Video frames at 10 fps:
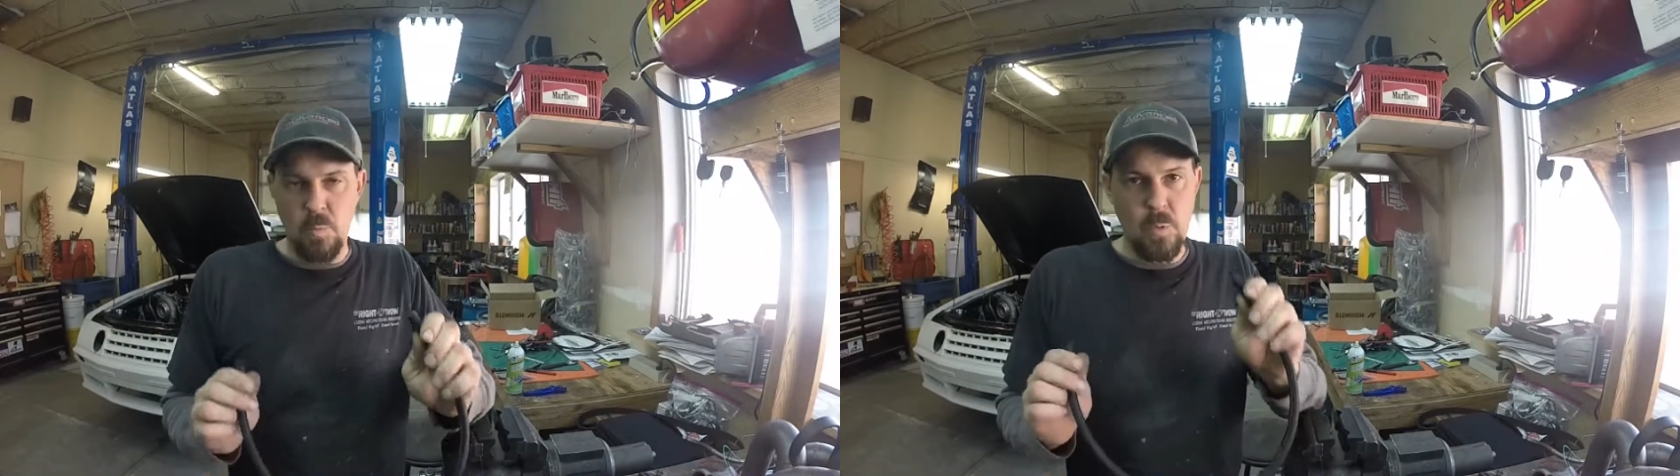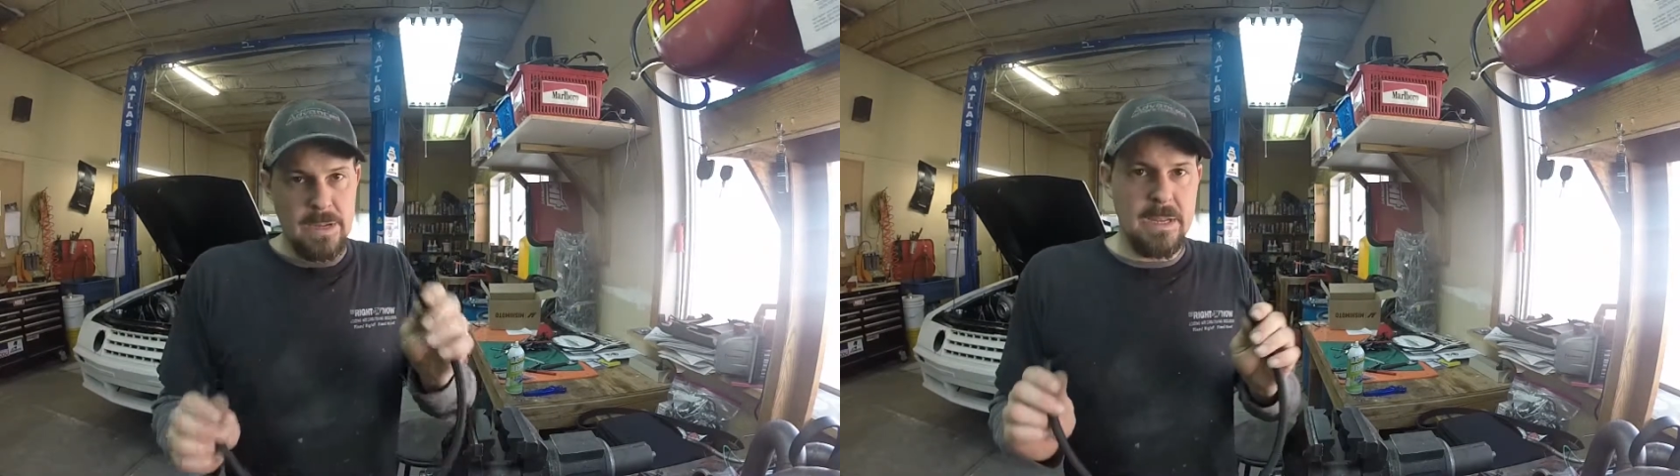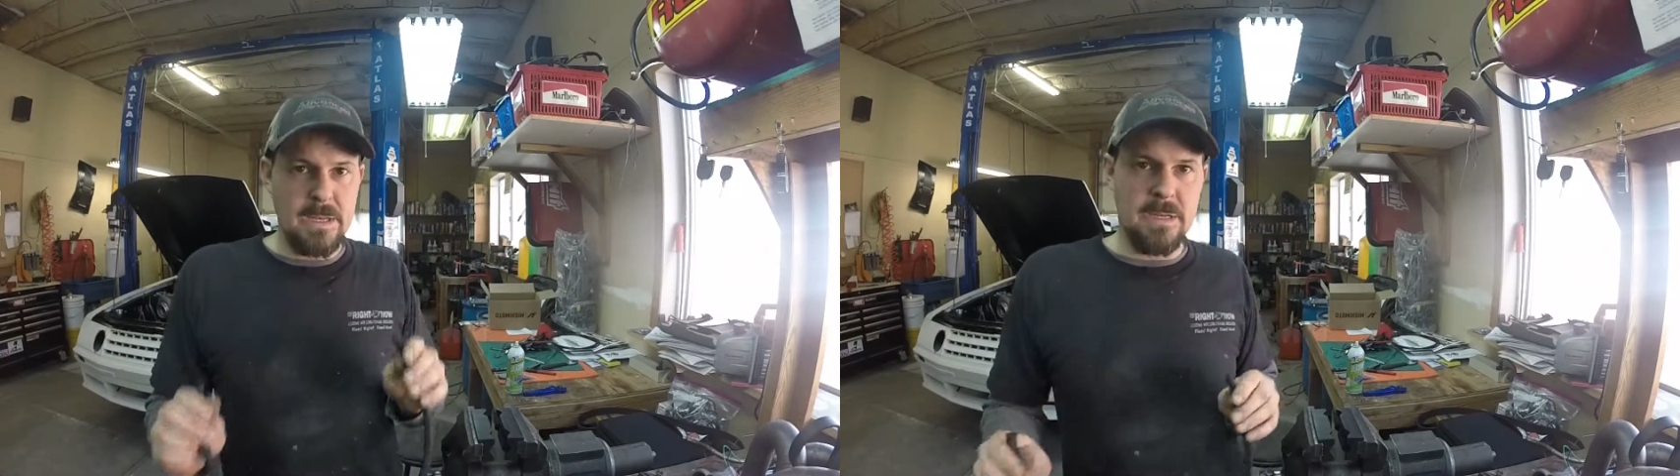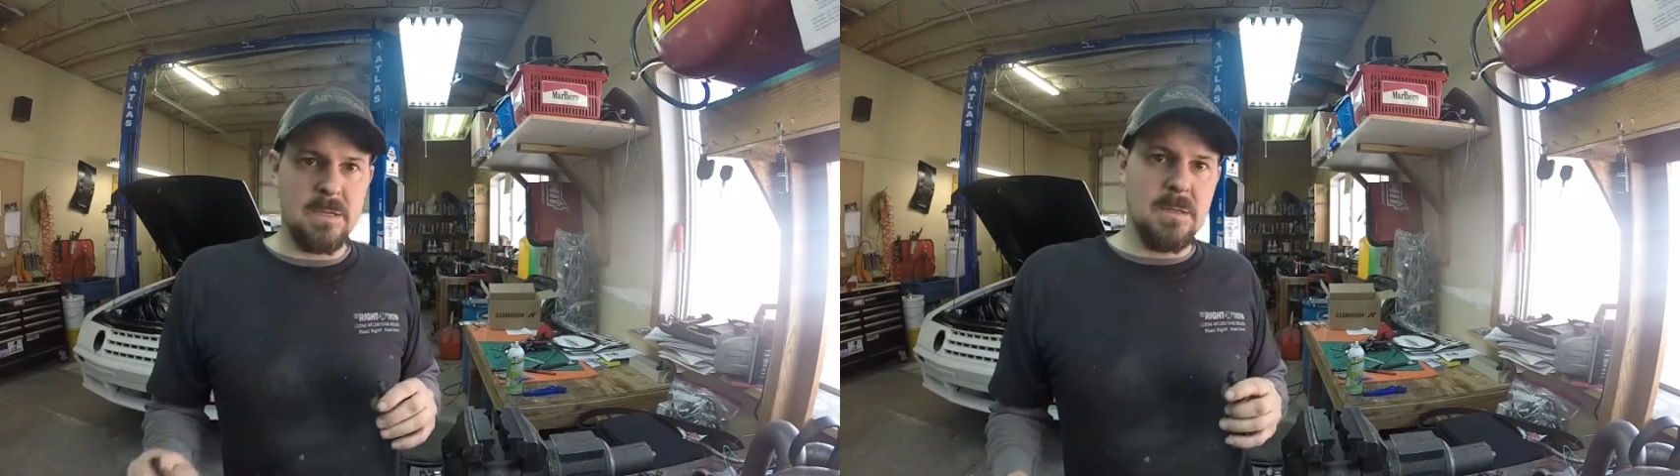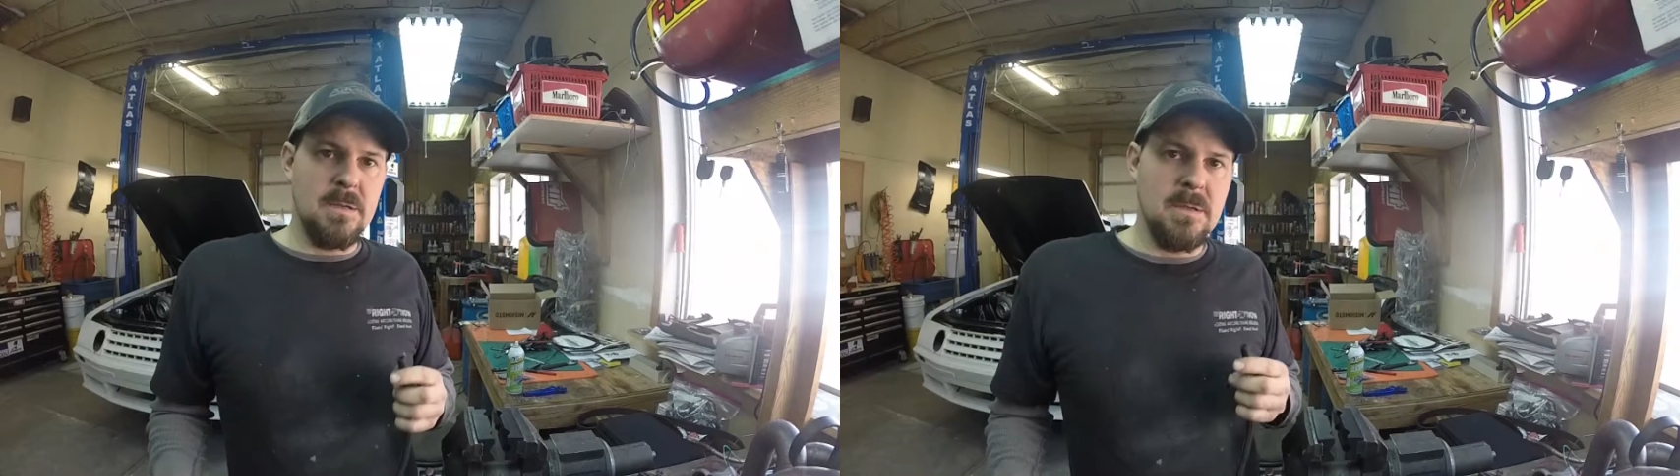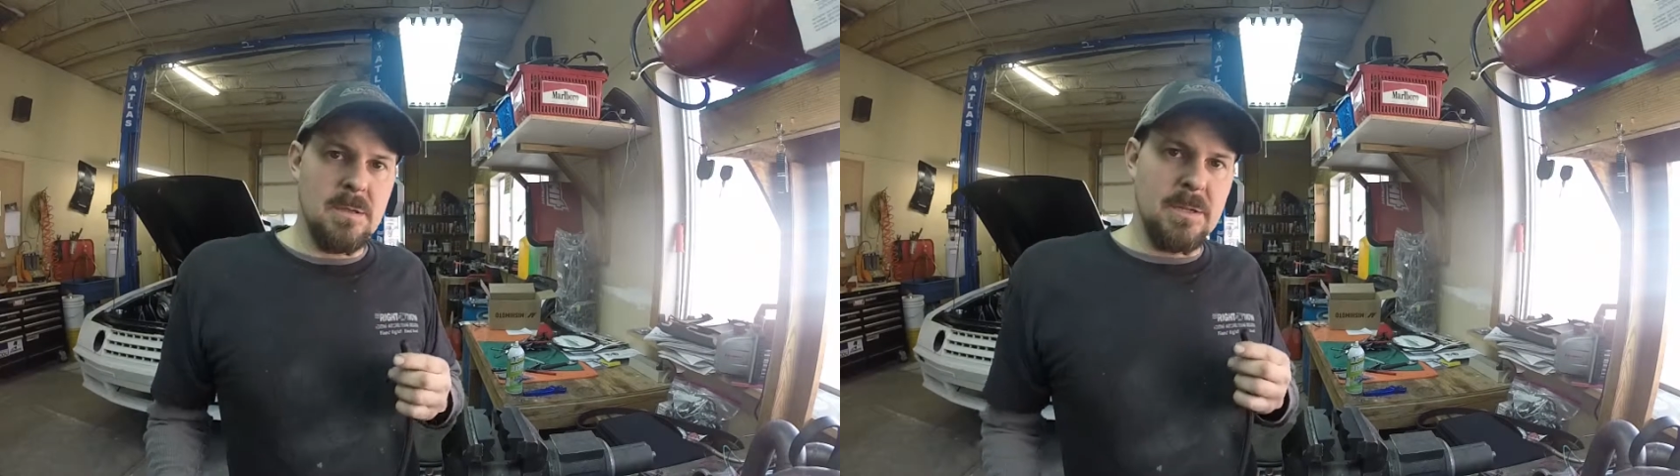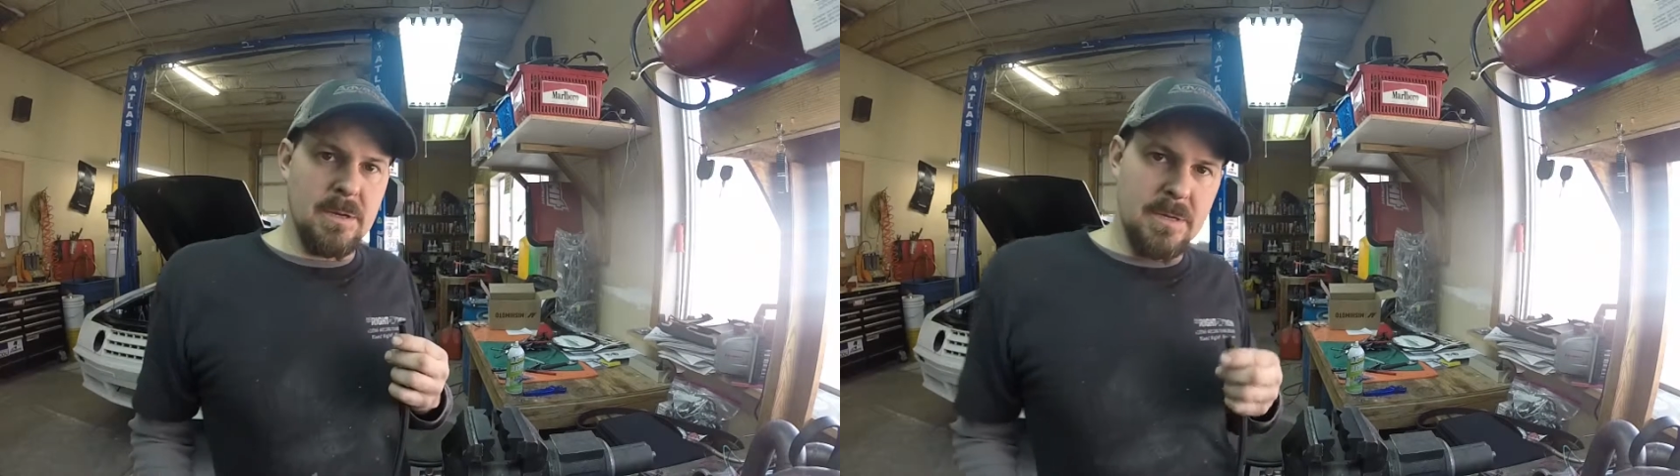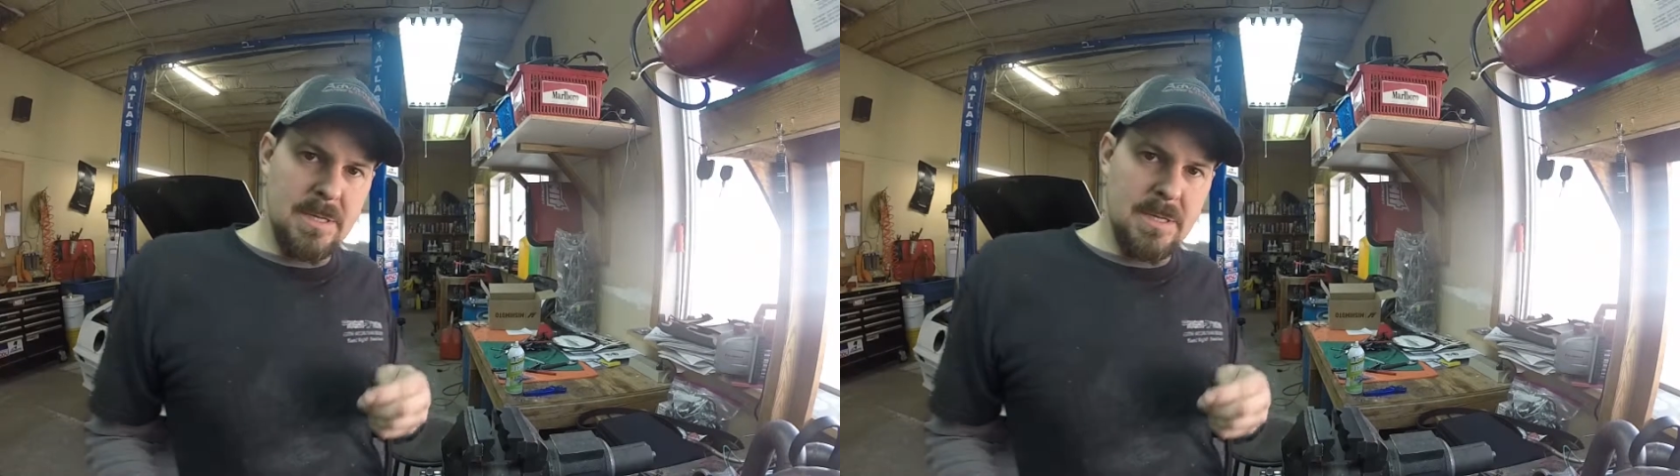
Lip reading: when there